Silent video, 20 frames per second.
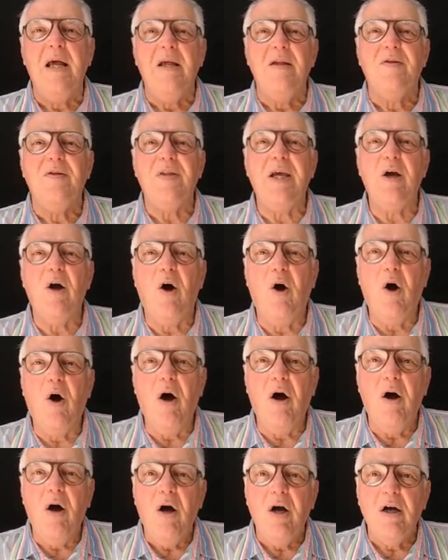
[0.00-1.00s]
There
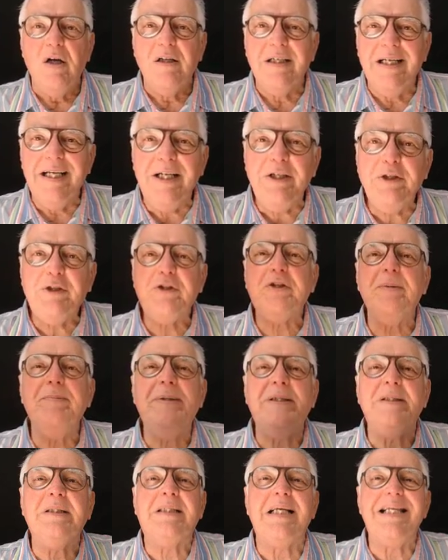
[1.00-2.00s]
are
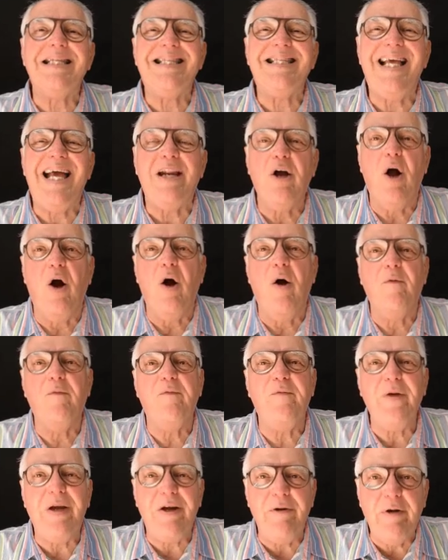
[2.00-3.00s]
instruments that are
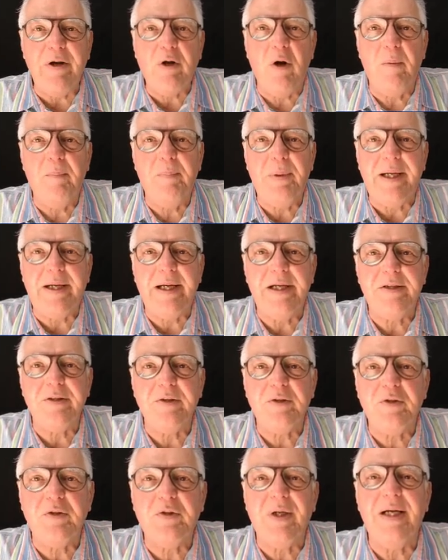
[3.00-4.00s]
very
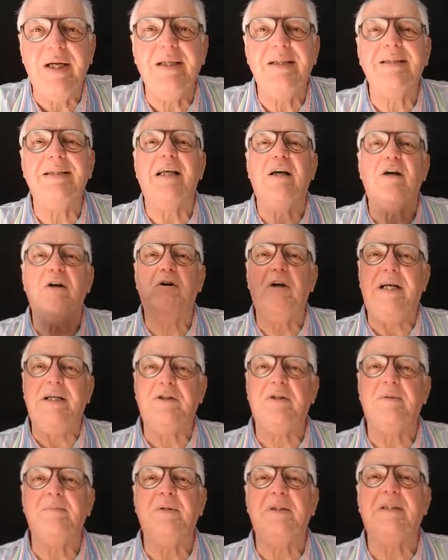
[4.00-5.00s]
complicated to trade, and there are
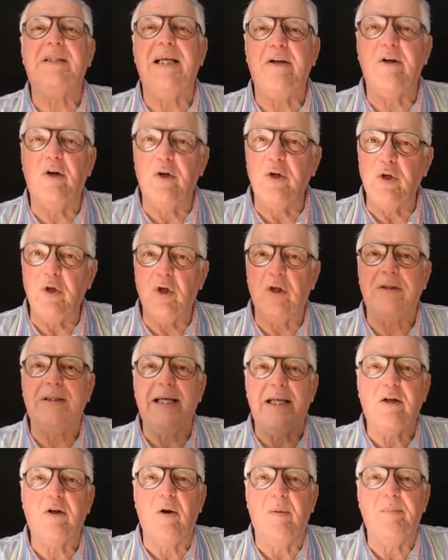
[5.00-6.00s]
instruments that are not
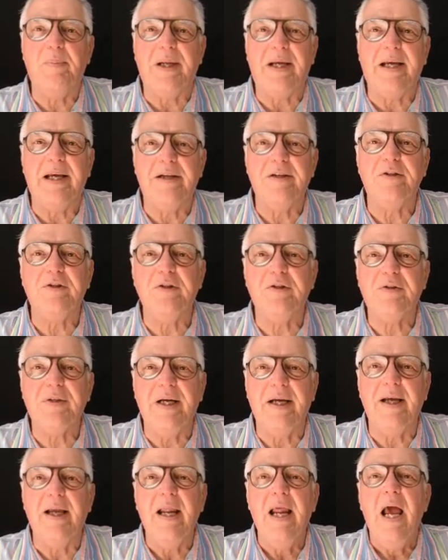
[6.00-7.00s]
that complicated to
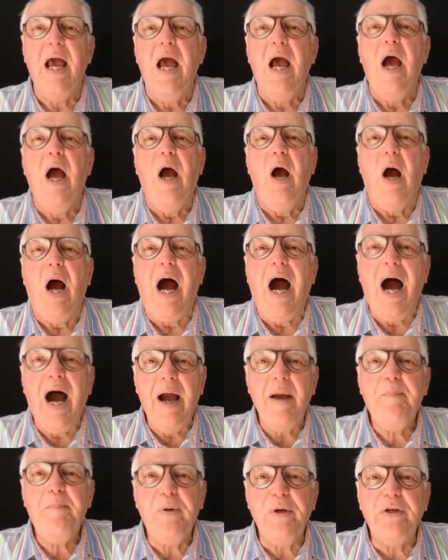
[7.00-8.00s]
trade.
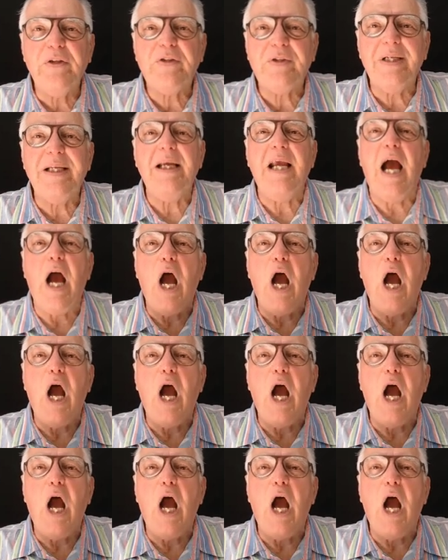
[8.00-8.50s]
I personally